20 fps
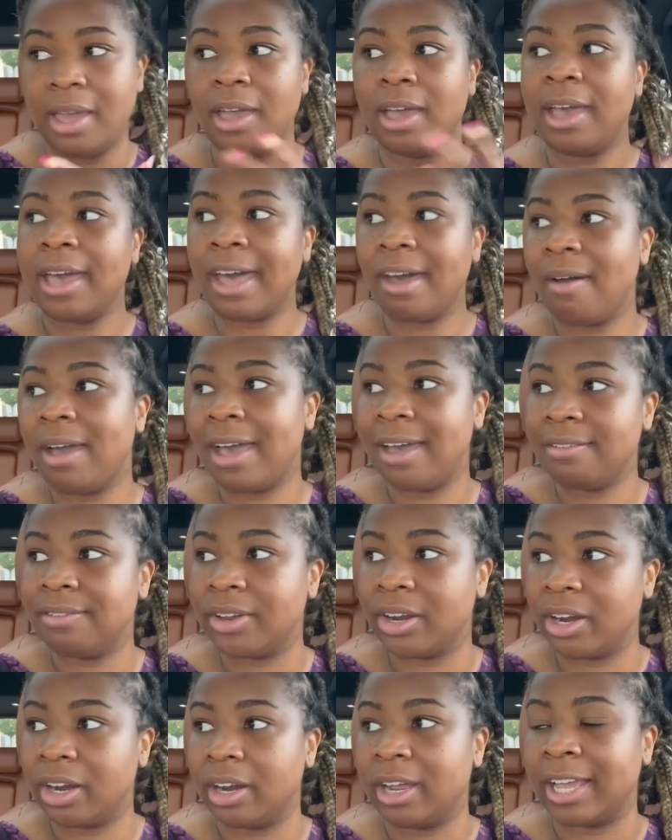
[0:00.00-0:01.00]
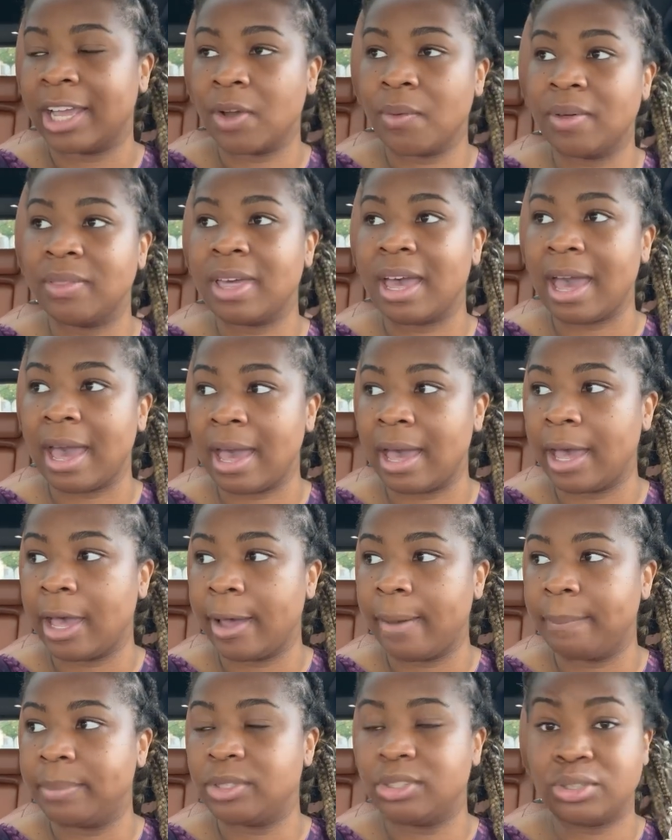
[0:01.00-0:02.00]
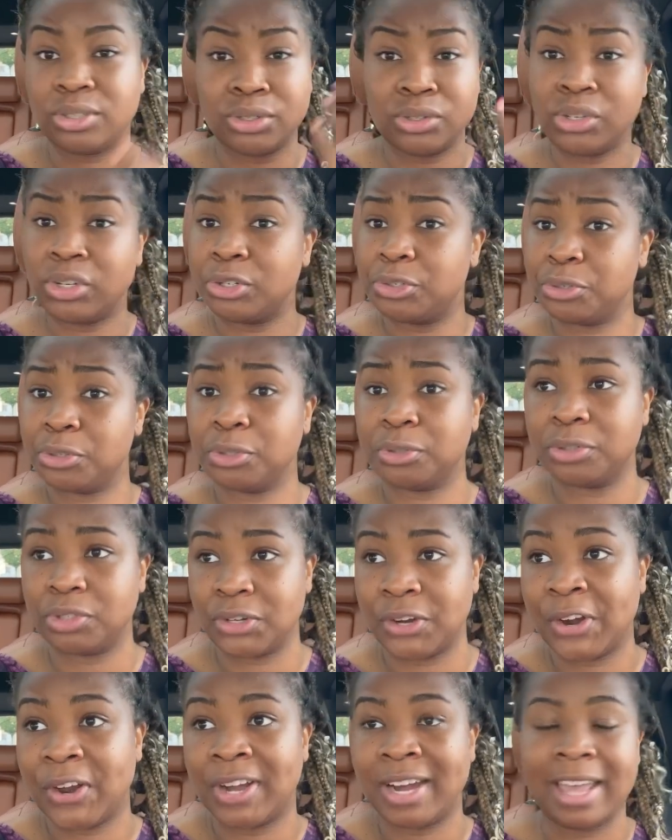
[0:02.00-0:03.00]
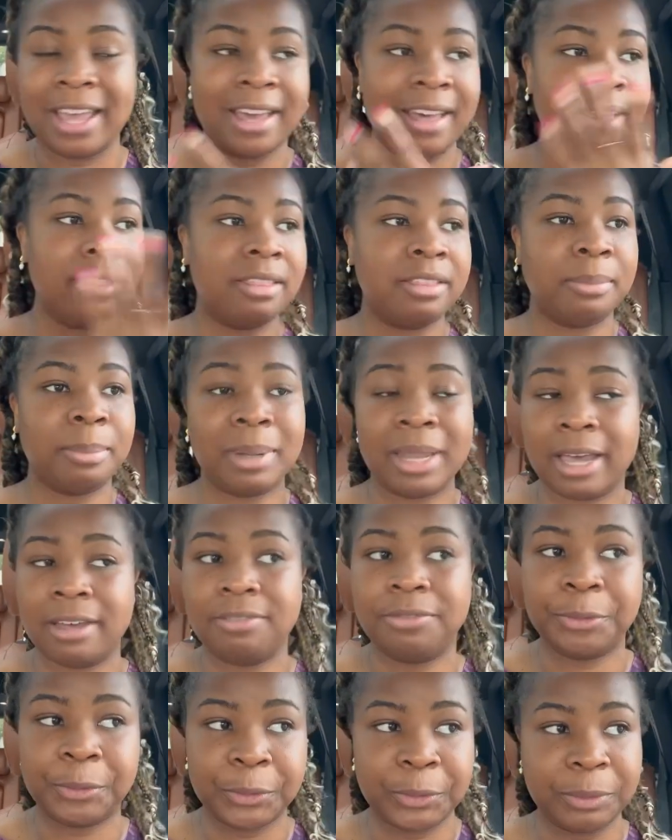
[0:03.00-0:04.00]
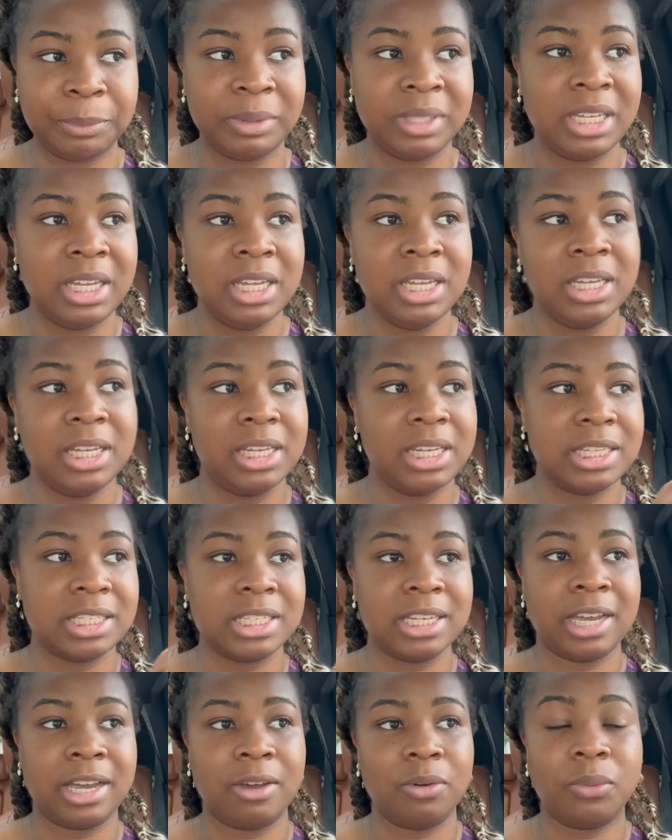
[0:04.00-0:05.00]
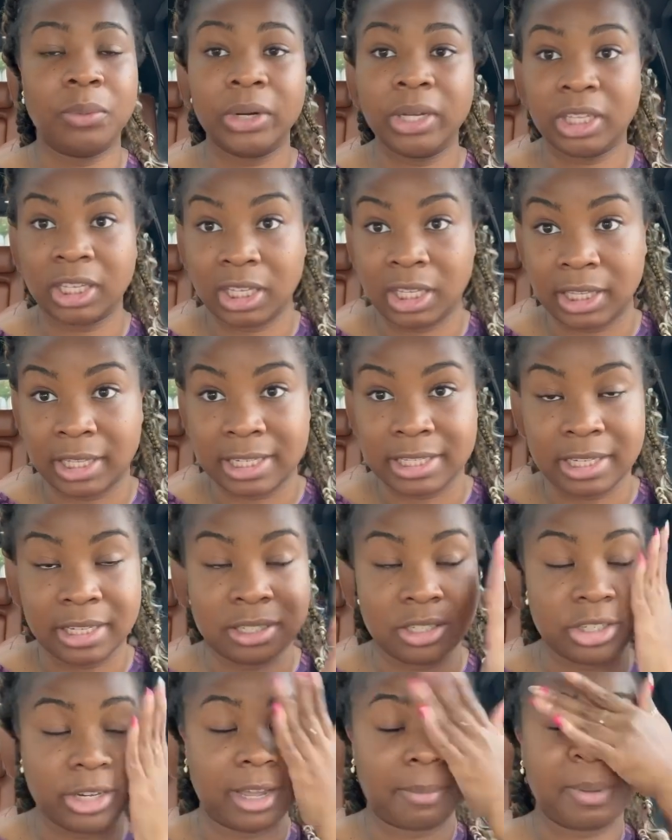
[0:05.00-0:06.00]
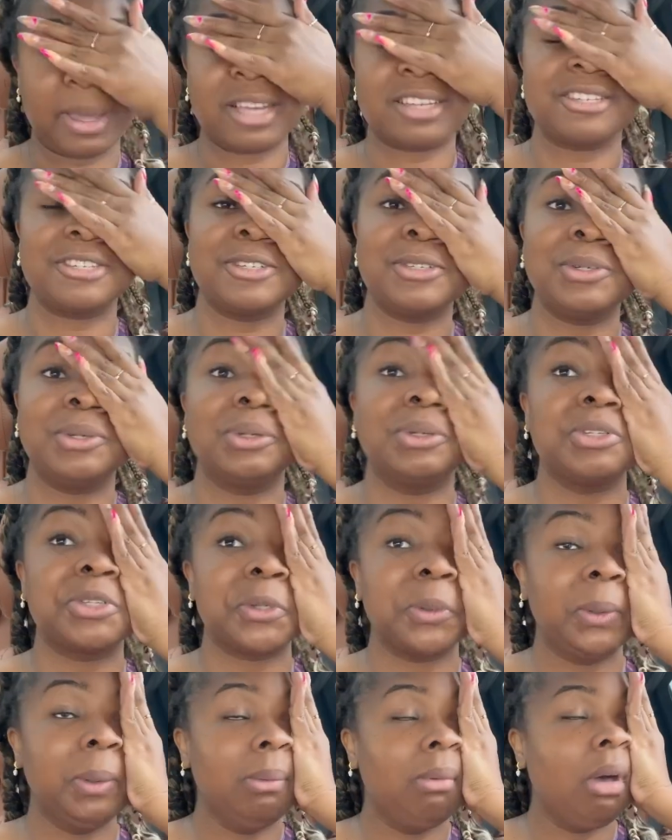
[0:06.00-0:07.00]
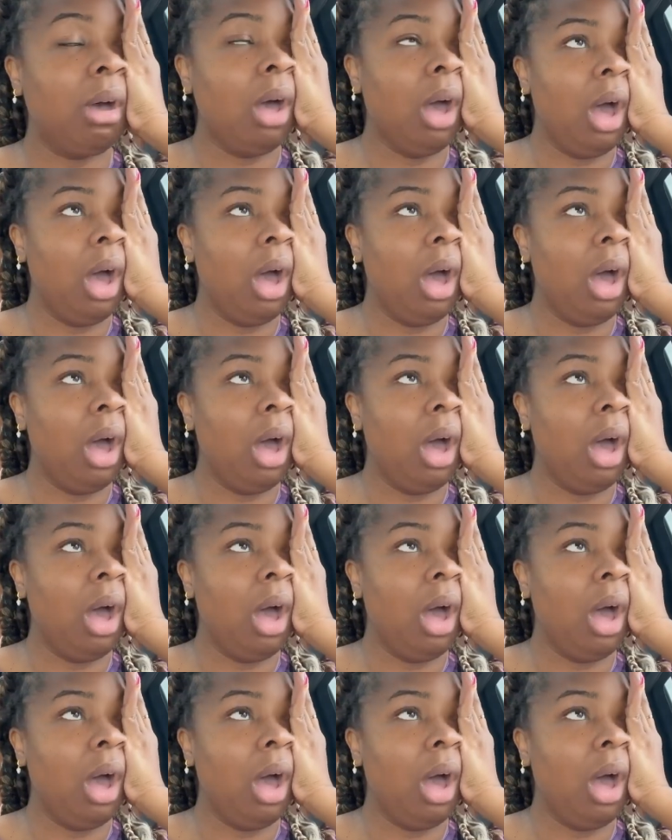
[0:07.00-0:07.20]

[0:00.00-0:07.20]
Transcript: However, I go on the app to, you know, do the return, and the platform is not working. They said to check back soon. So,